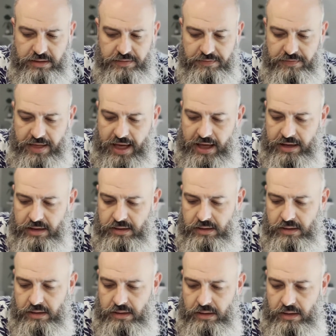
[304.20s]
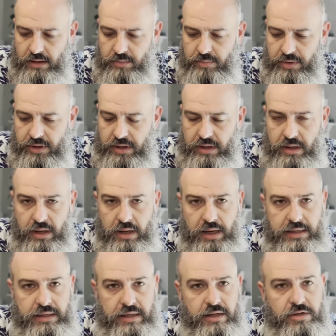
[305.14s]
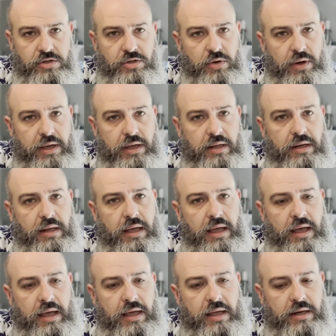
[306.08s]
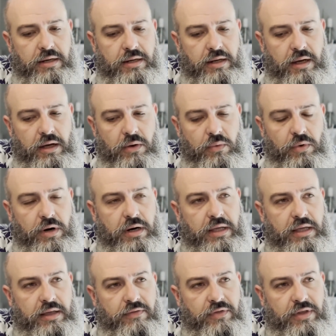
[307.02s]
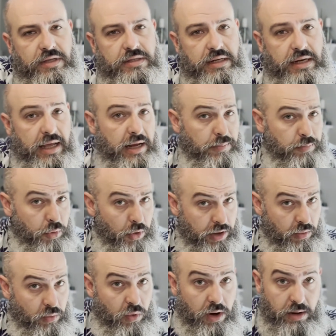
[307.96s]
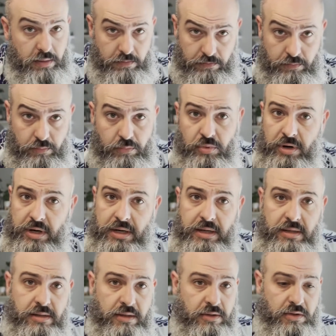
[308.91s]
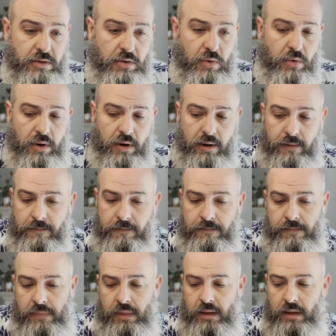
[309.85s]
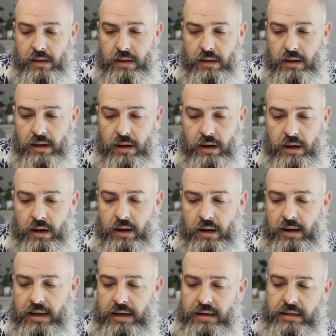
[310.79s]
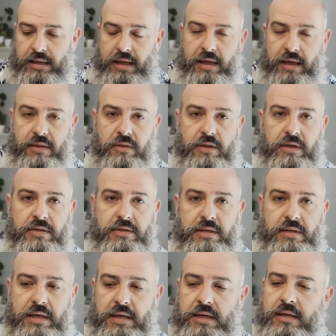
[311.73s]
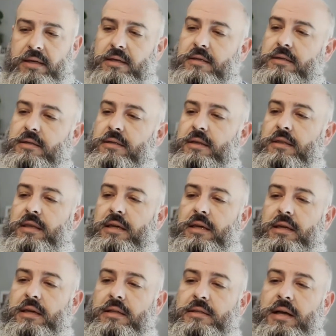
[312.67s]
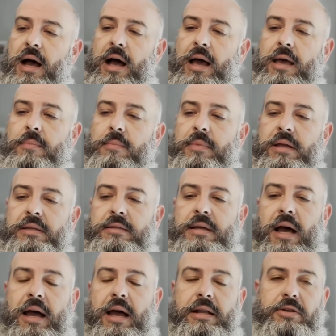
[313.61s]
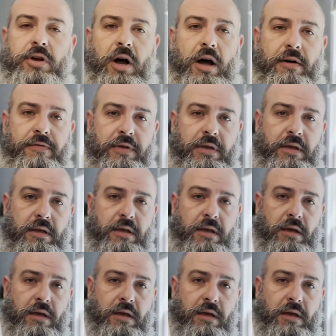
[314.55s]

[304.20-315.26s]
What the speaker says: of that. But I did enjoy it, and we're going to give this an 8.1, pretty decent score. And again, this is the Time and Tide coffee